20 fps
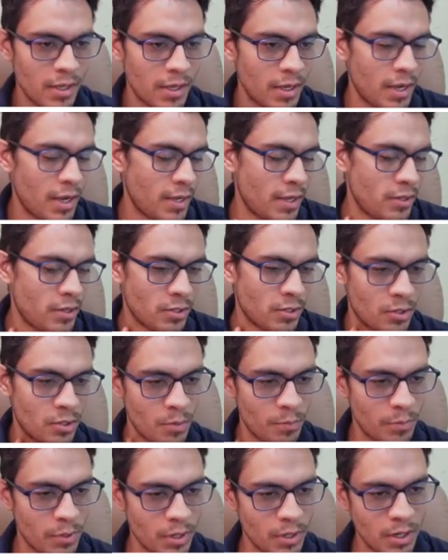and just
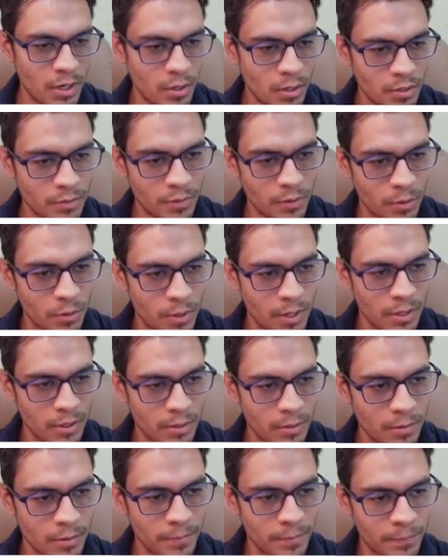completely lost for
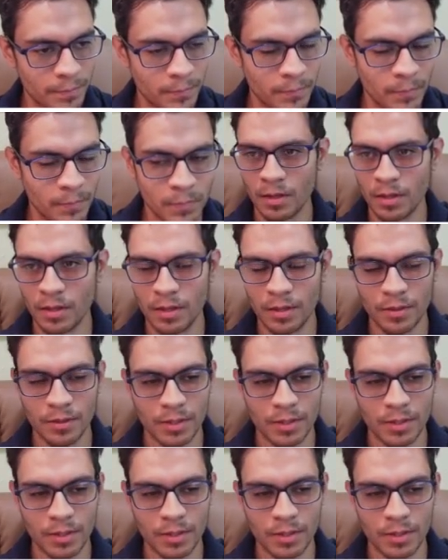white. This